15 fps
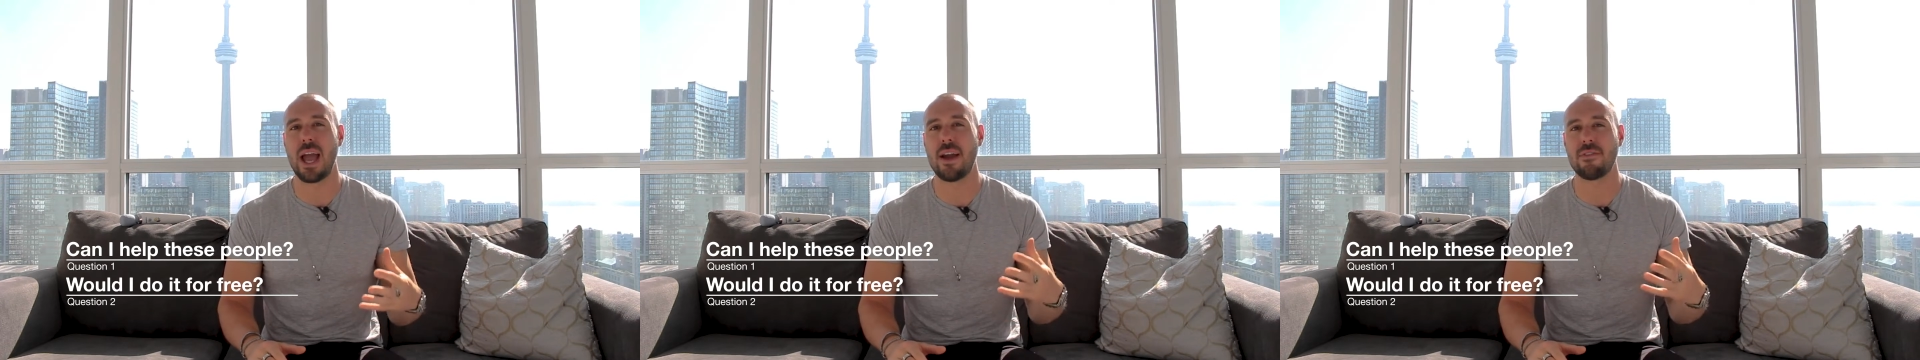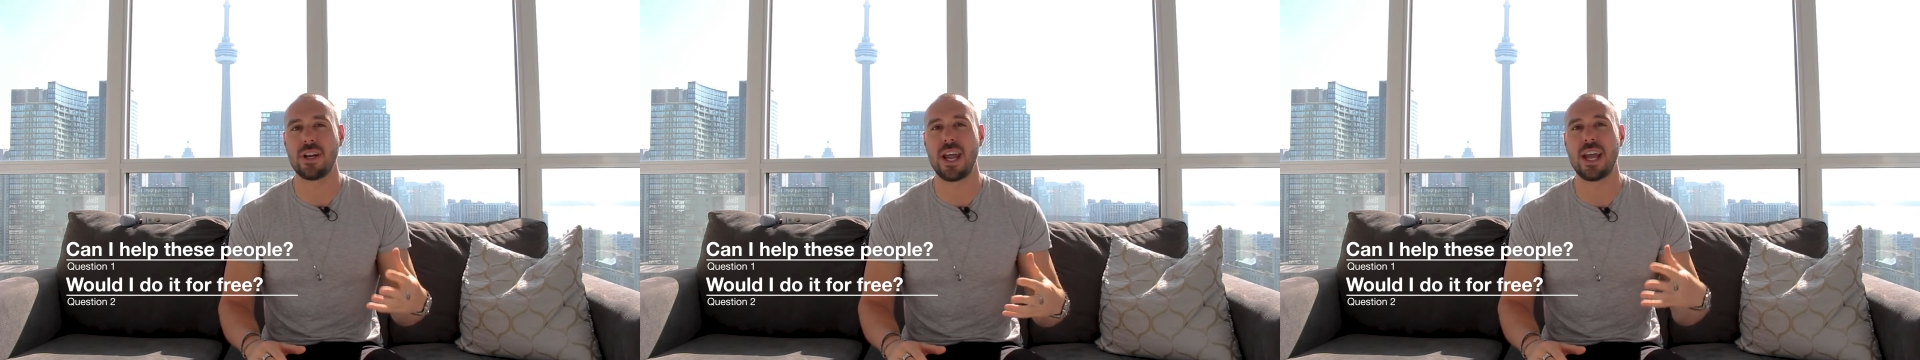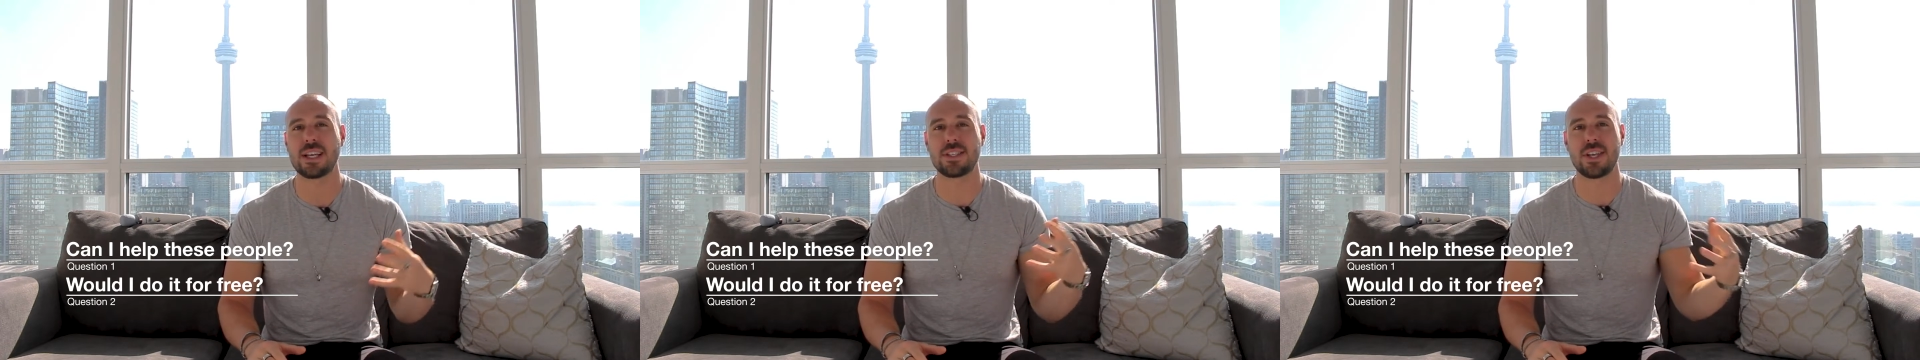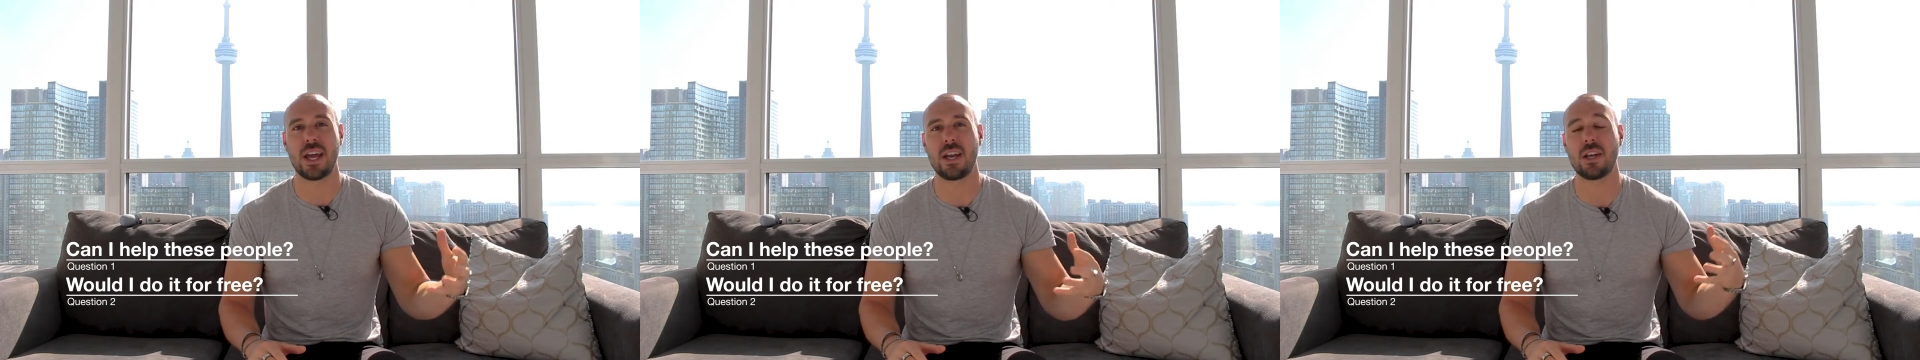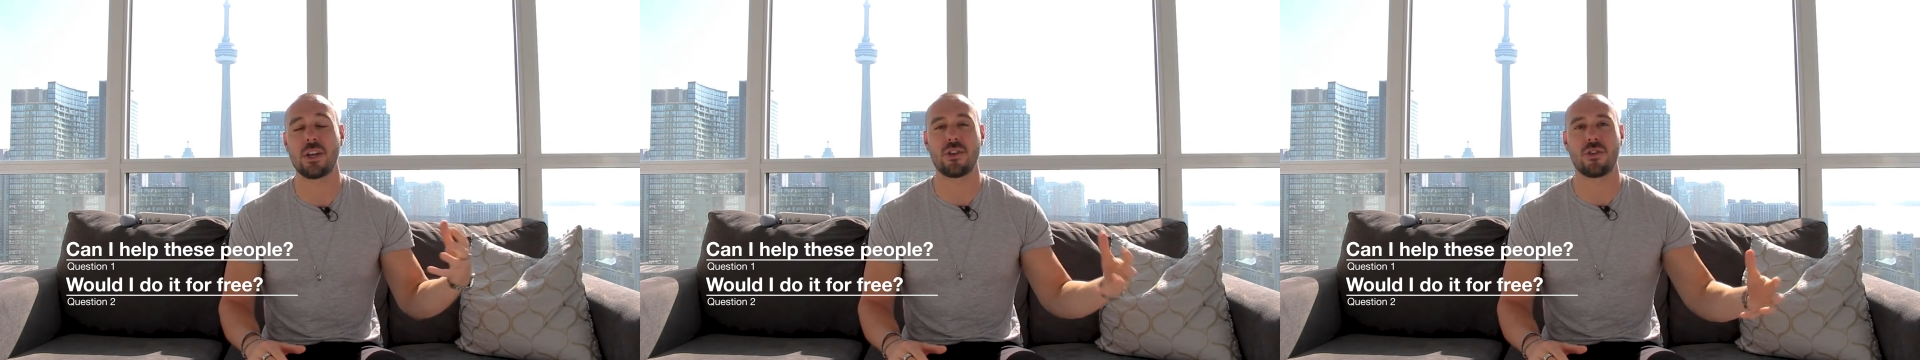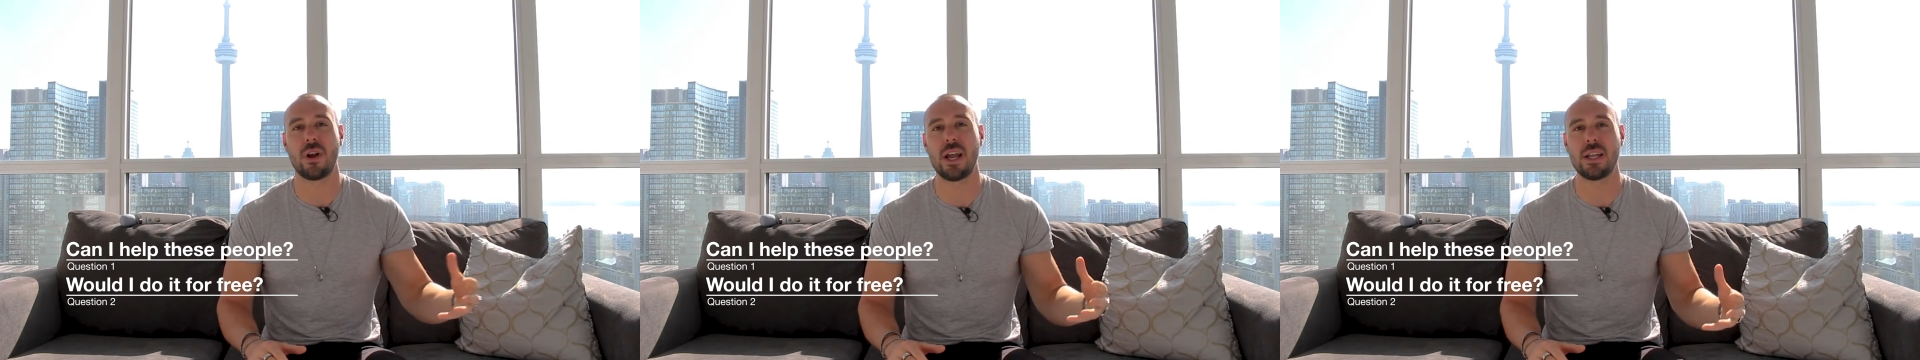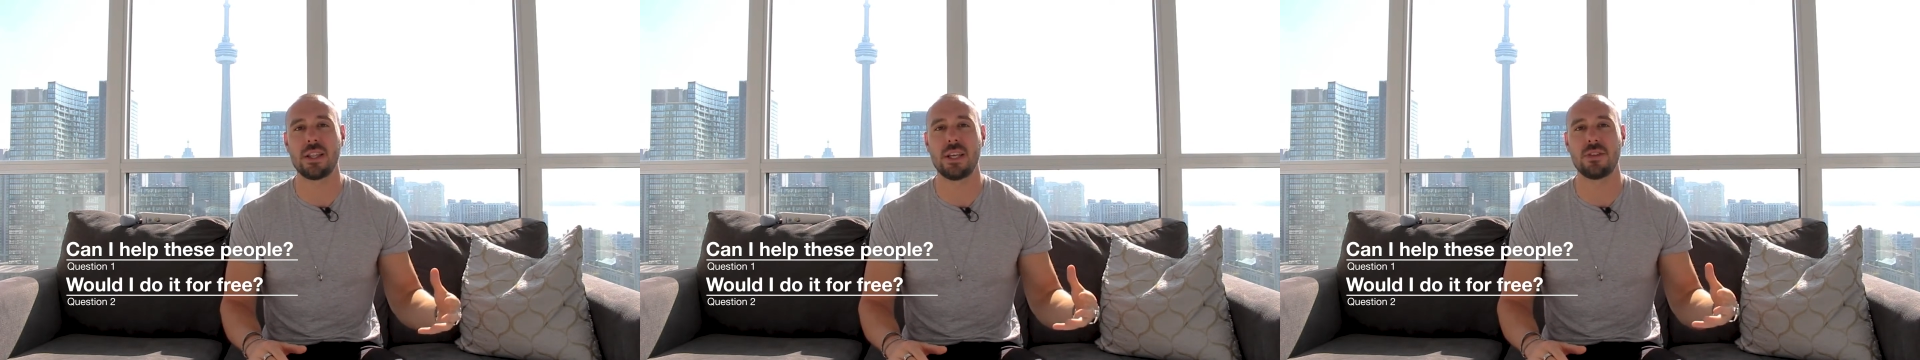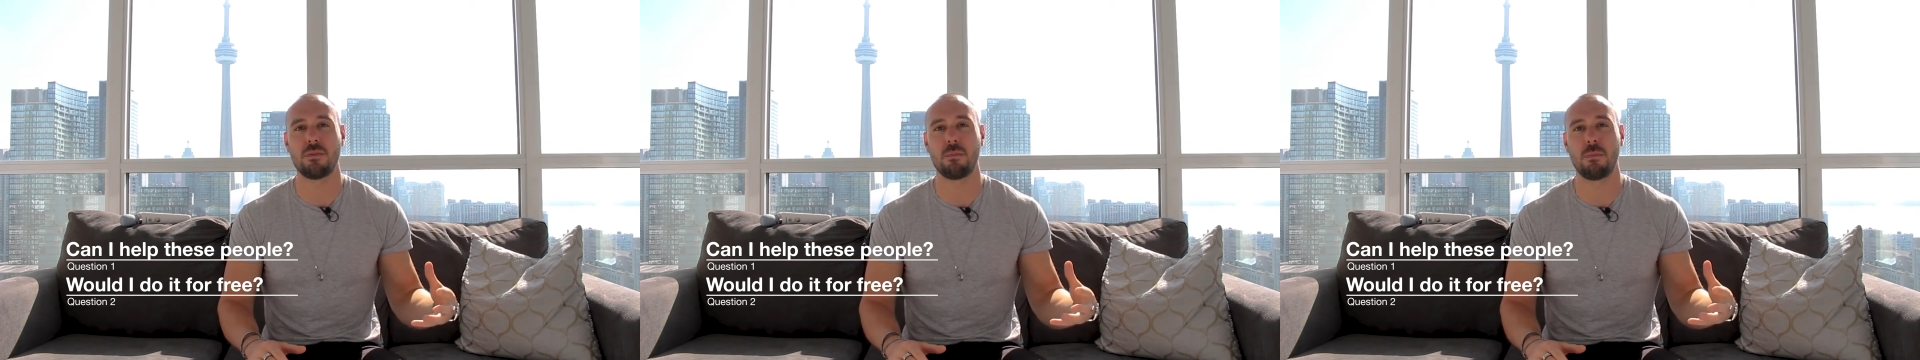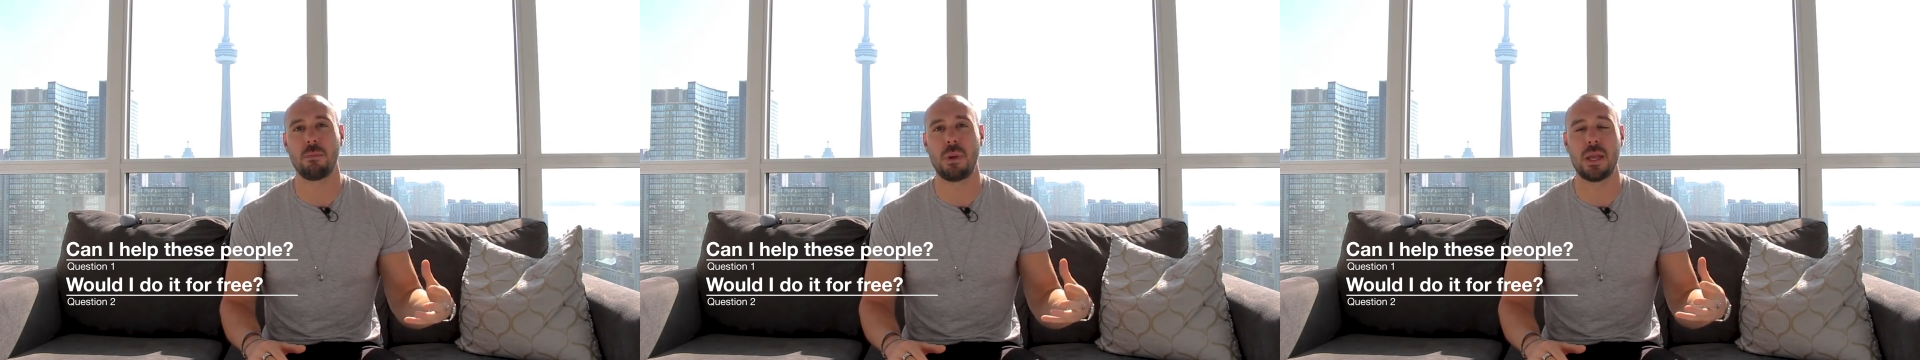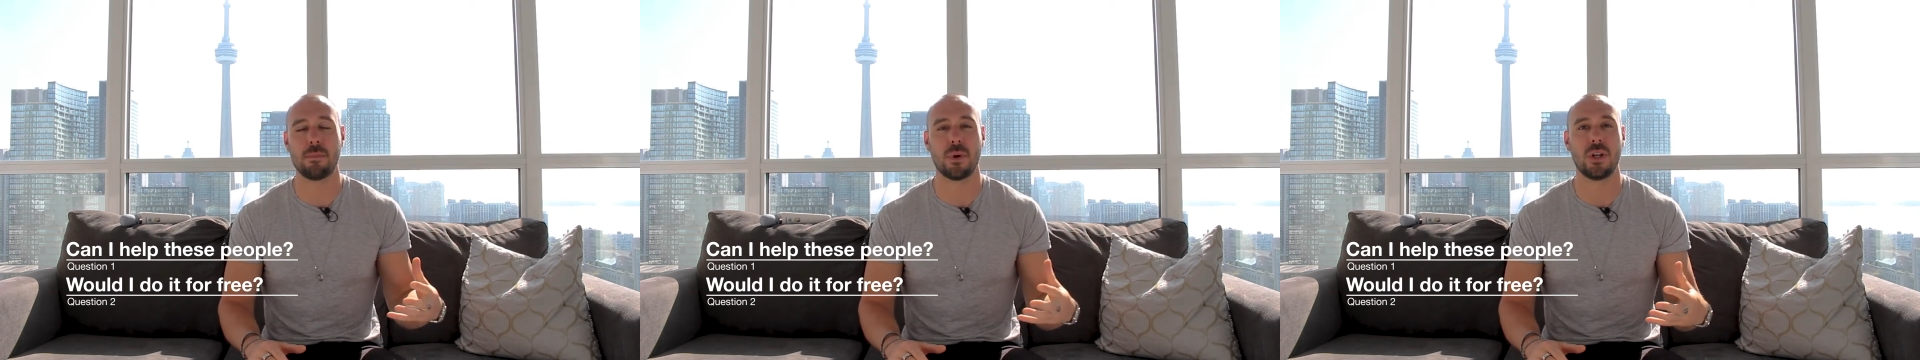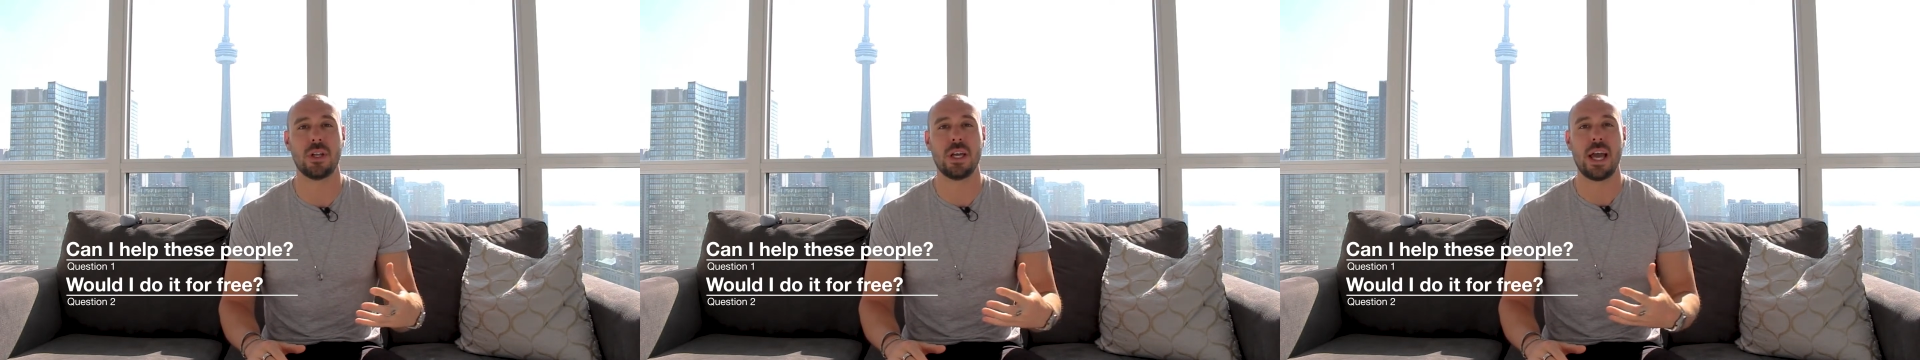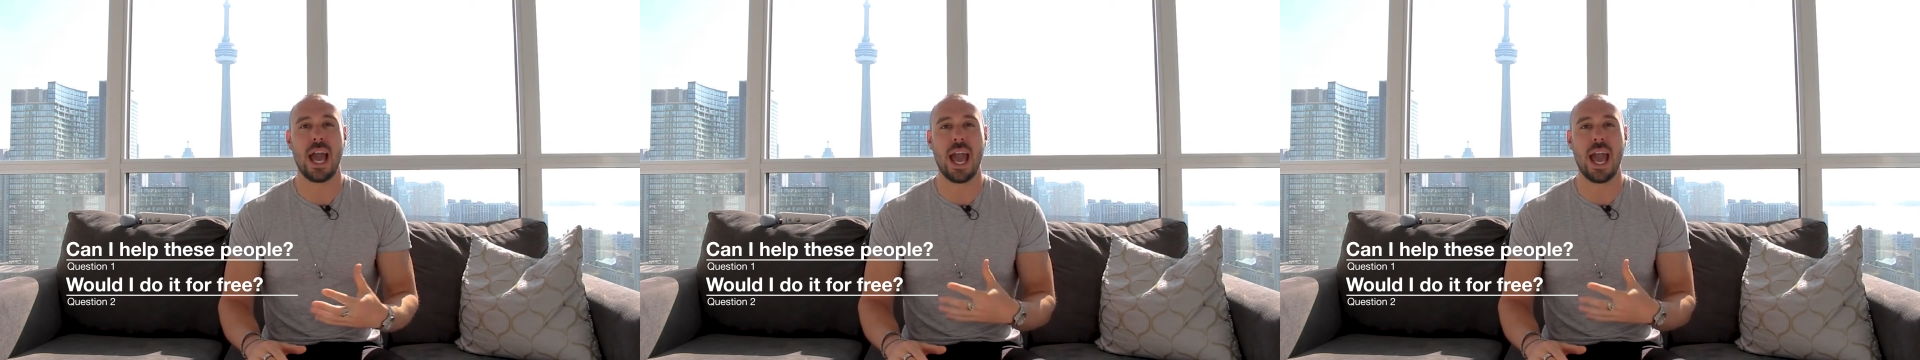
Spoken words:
every day excited to train these people,